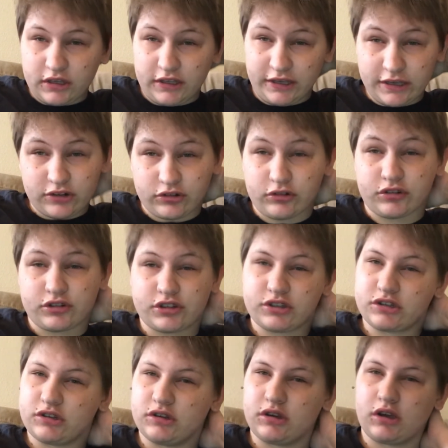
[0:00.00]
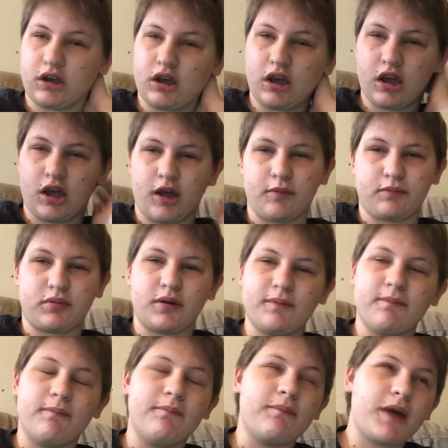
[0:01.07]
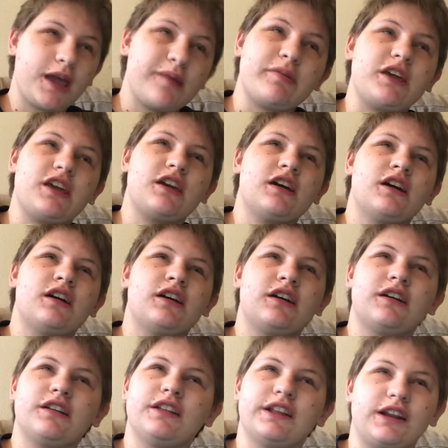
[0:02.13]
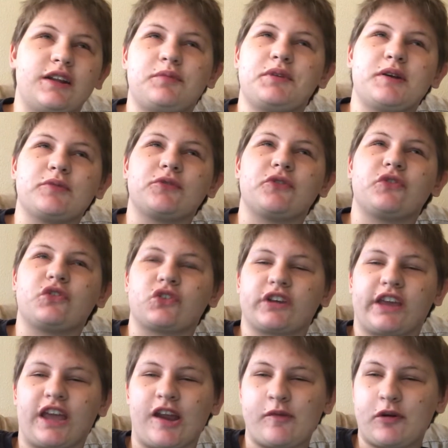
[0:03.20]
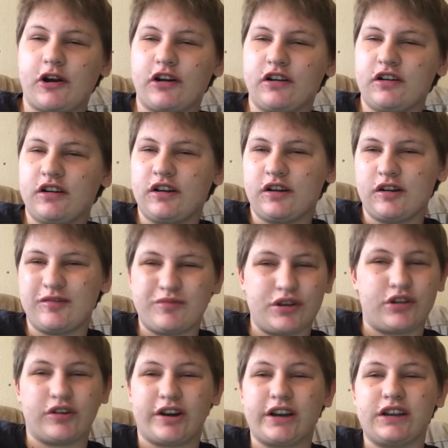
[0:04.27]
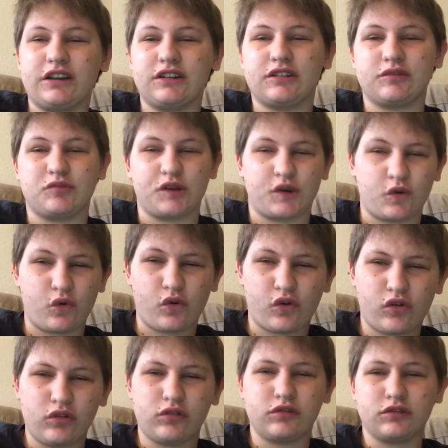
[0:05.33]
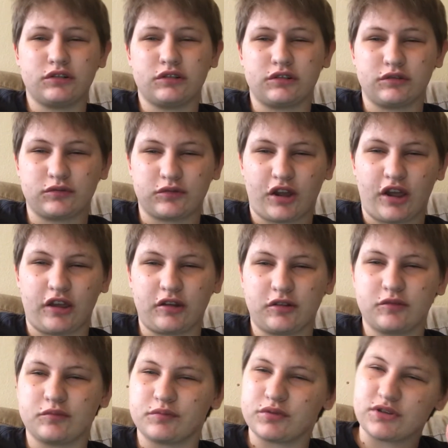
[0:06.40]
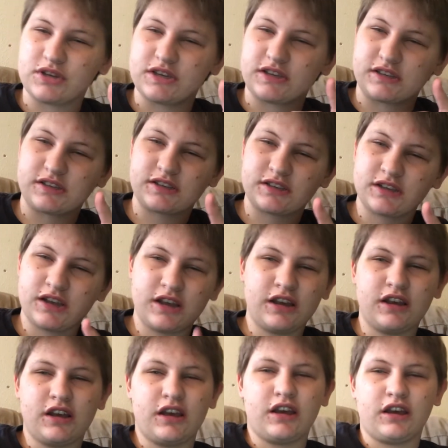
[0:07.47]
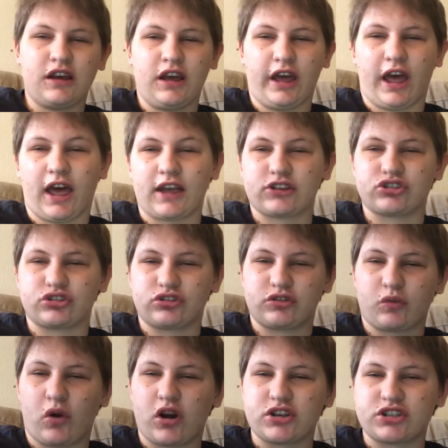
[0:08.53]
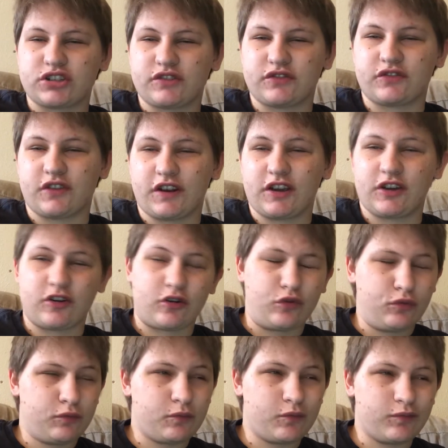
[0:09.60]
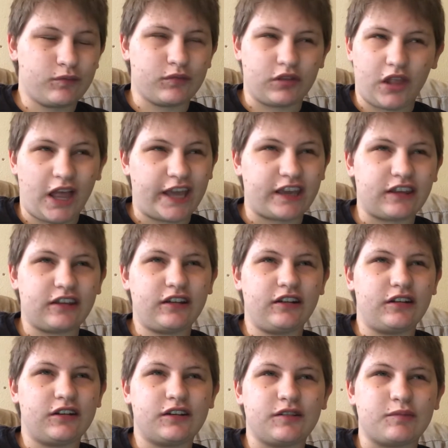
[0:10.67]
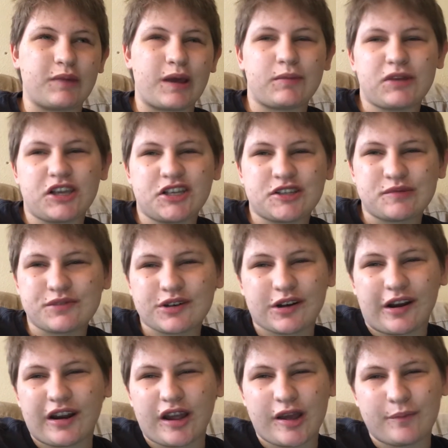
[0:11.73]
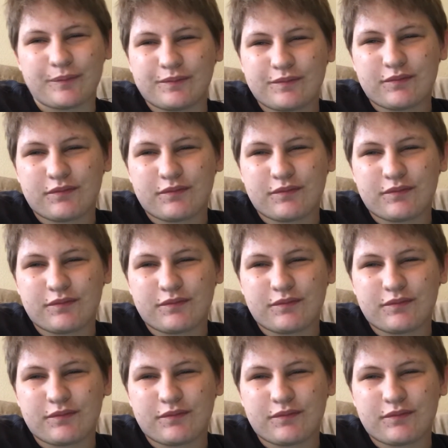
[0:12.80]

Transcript: years, but maybe then I'd be able to afford a camera. Be great, be cool. Like, please actually watch this video, like it, maybe subscribe,